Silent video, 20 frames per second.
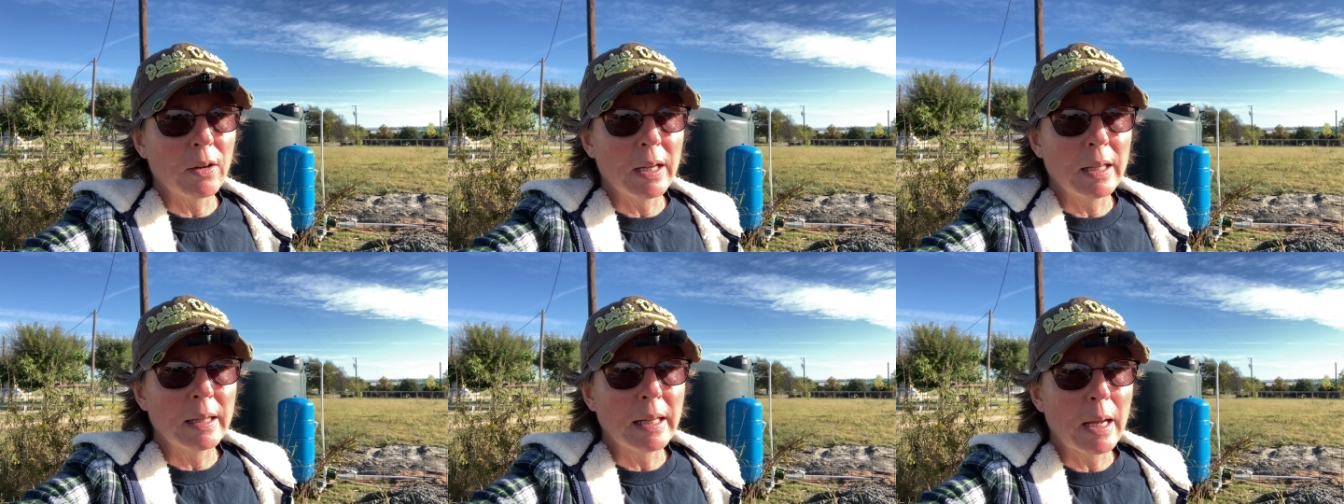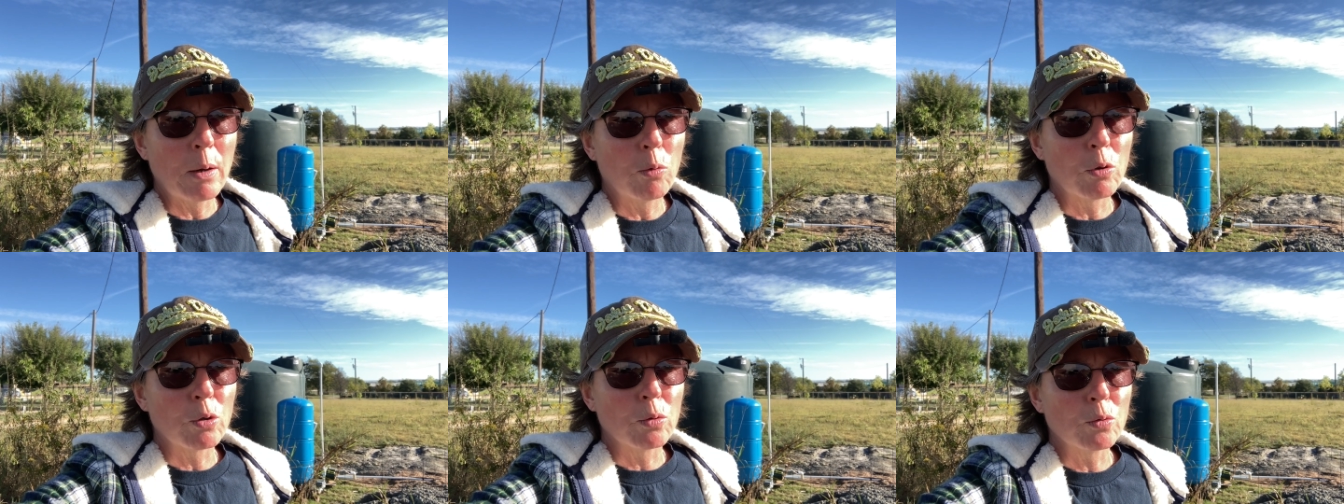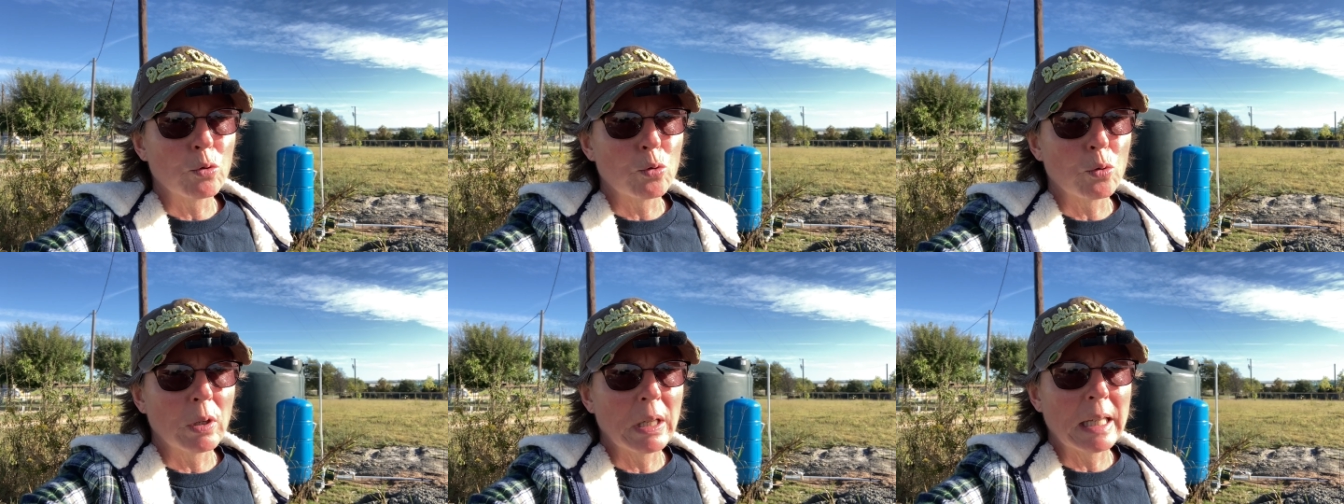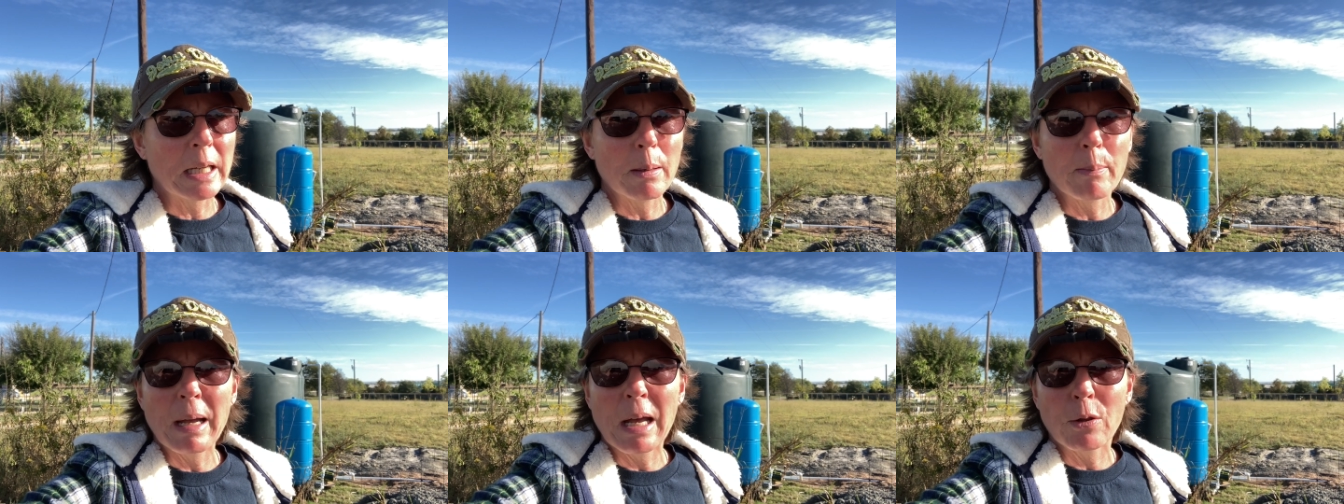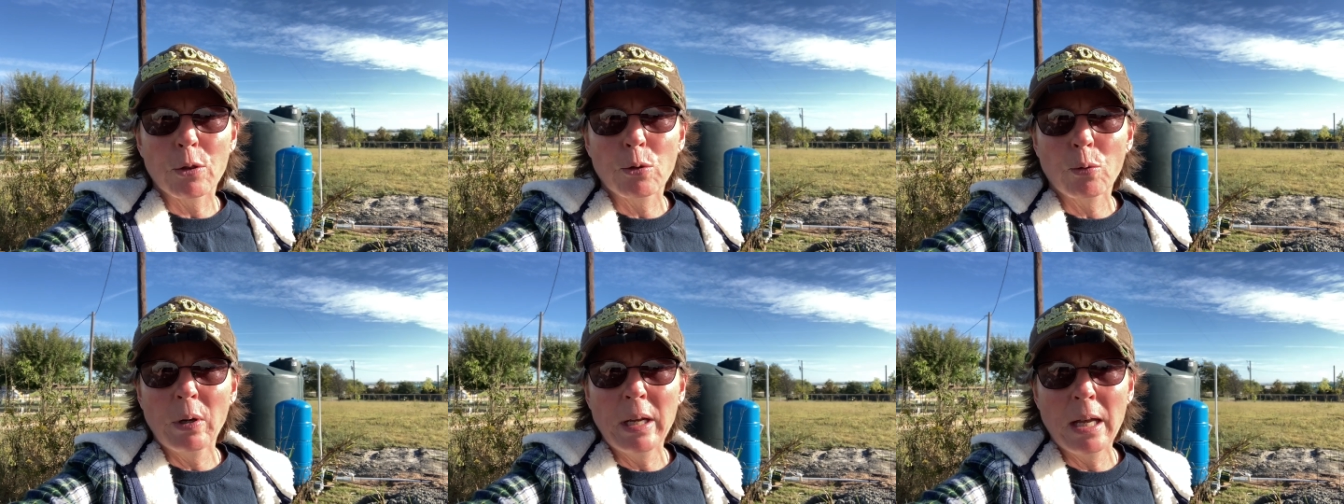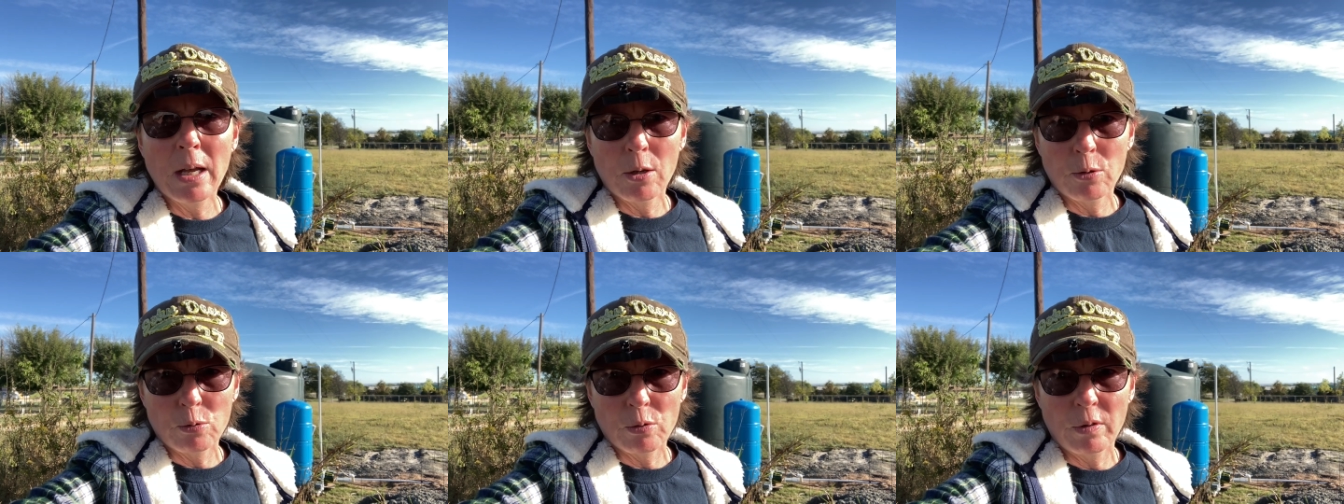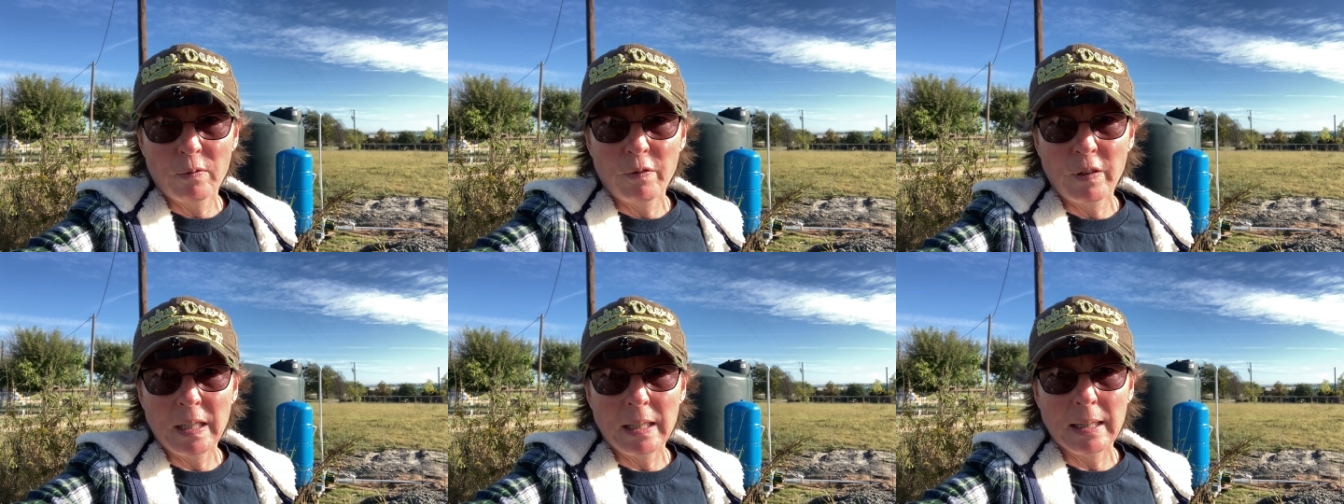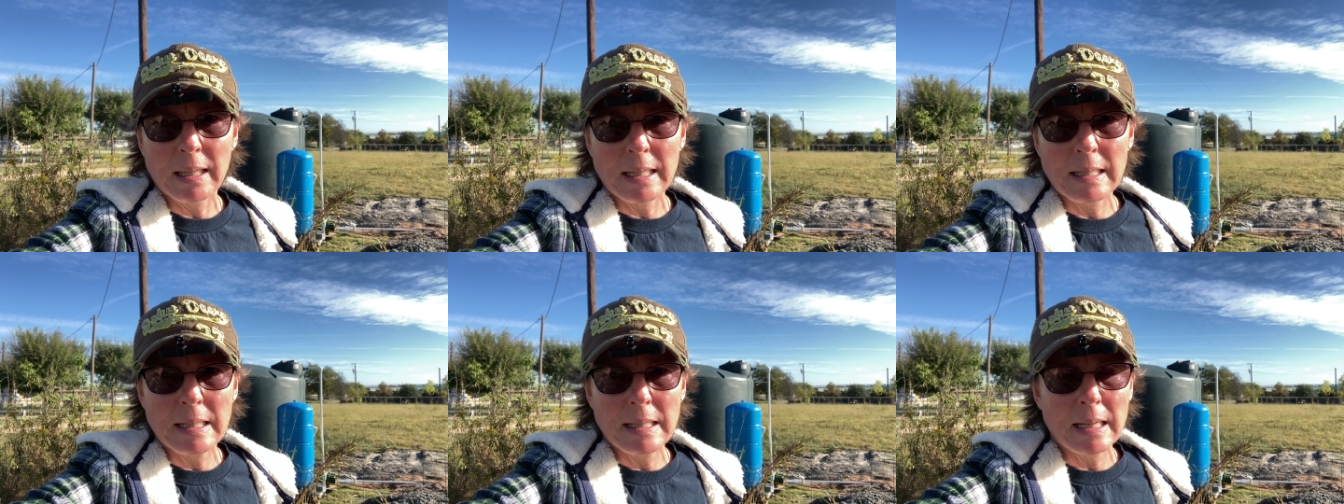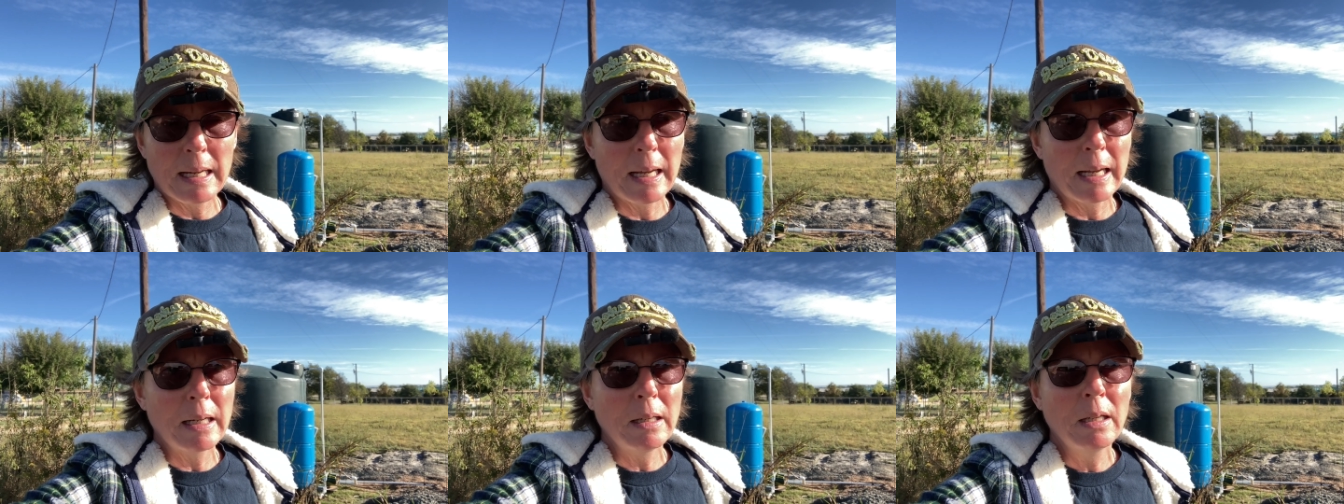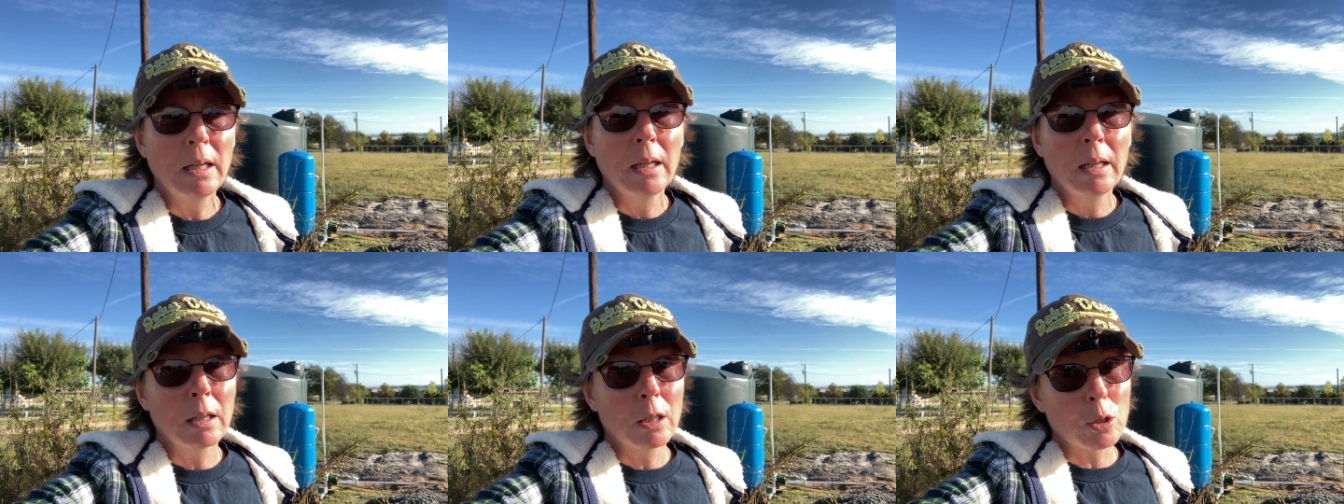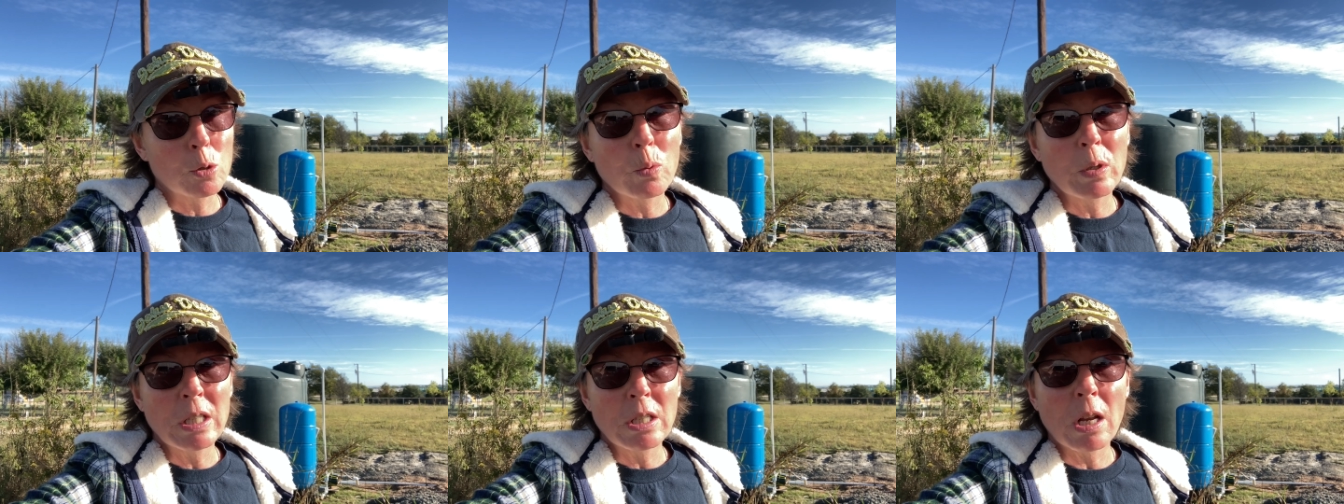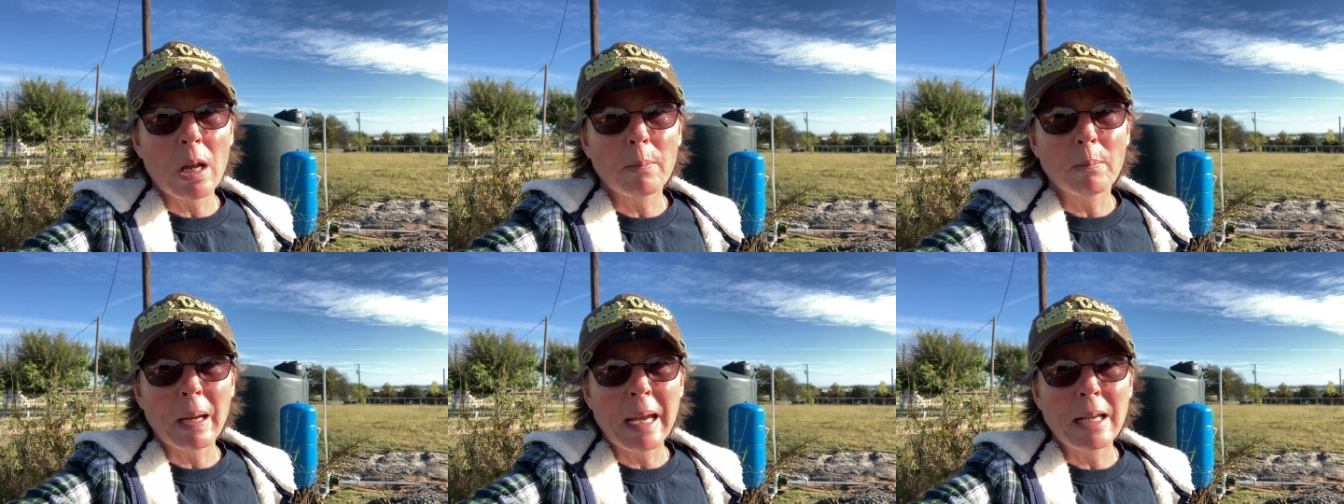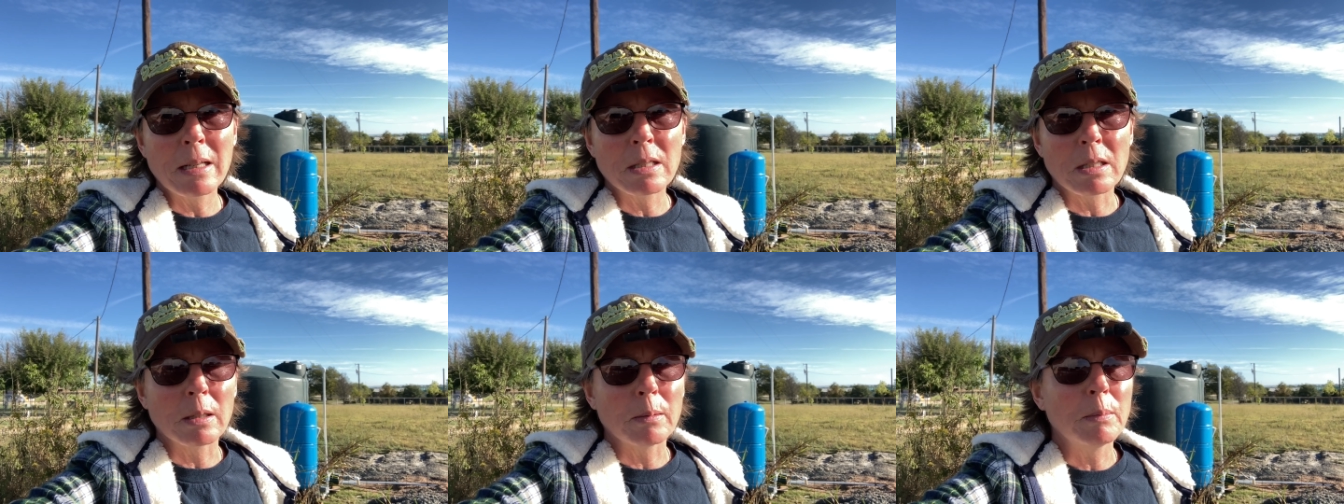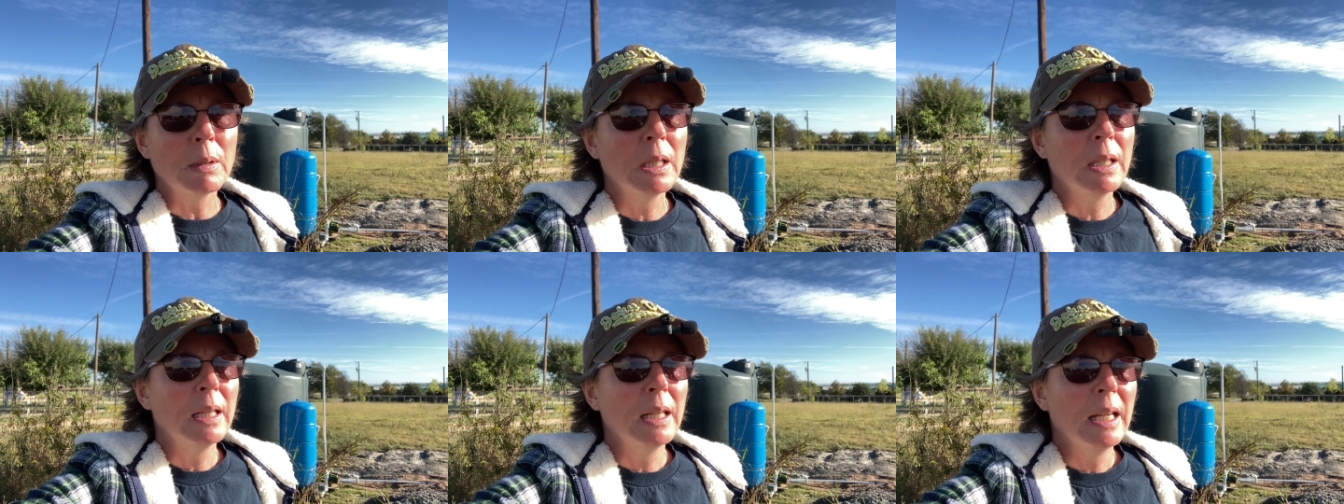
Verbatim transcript: and they were drilling about 300 feet, they said, because we stopped them,